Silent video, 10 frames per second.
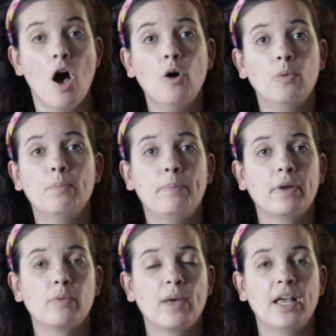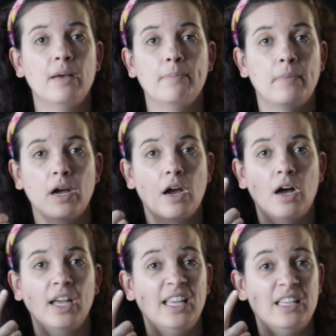Oh, by the way, my
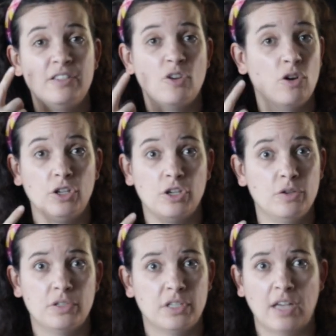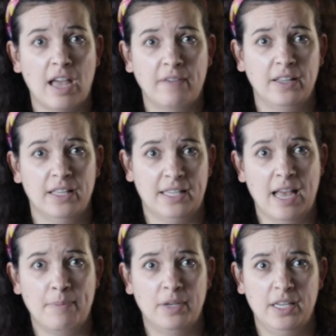eye is not used to having this
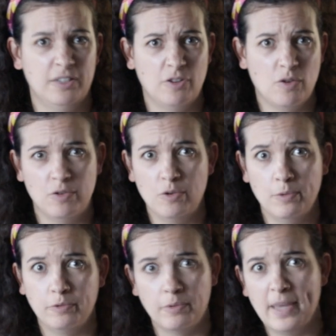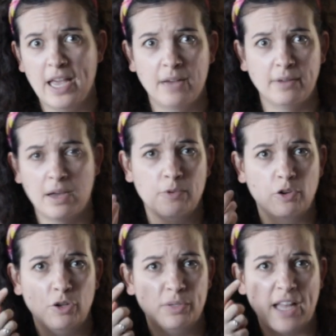happen. It's not normal for me. I'm
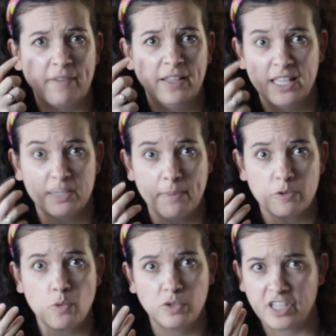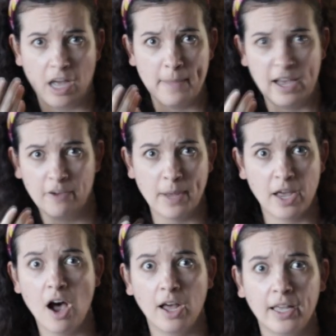not used to having this much water come out of
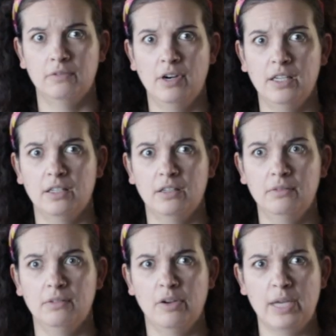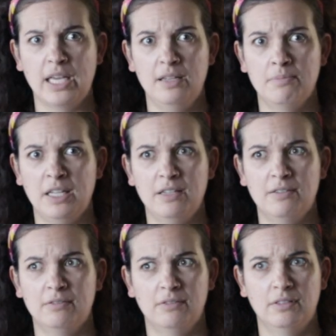my eye. Right, okay, mate.
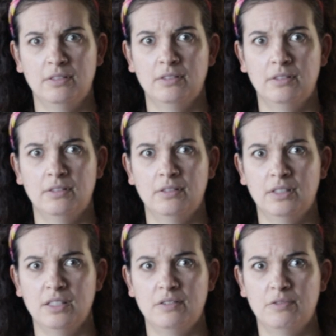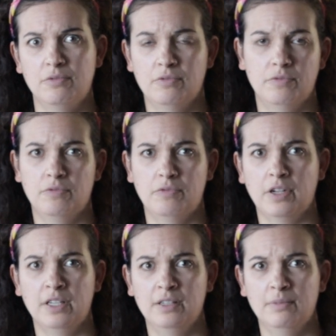That's
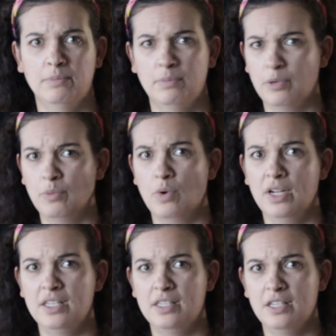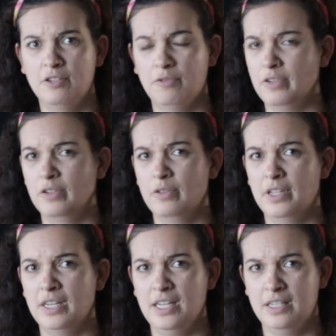fine. But why did you feel
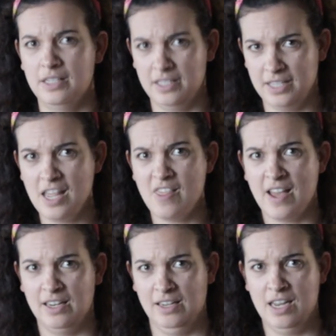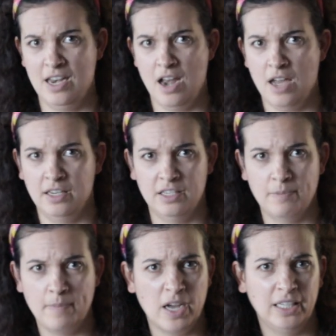the need to say that and
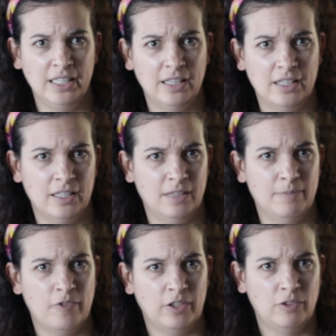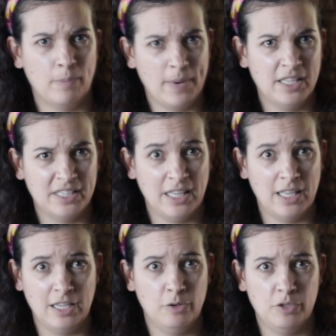undermine the vulnerability
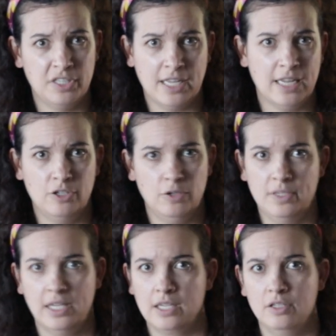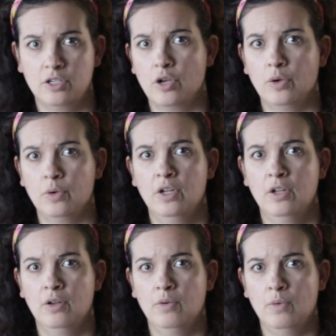that you just had 2 seconds ago
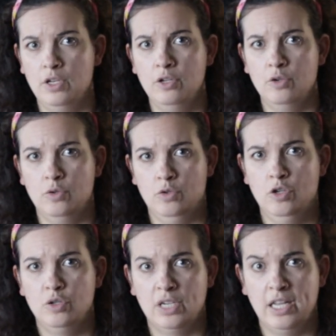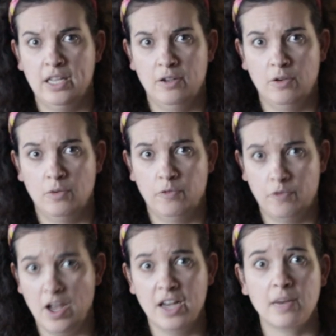when you're usually
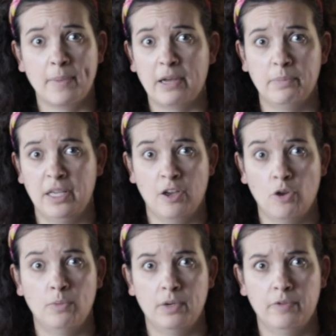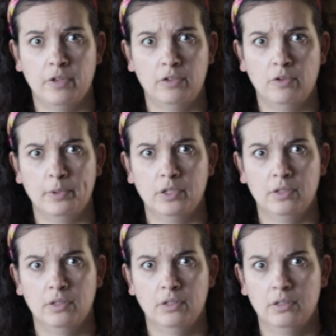fine about being open and vulnerable?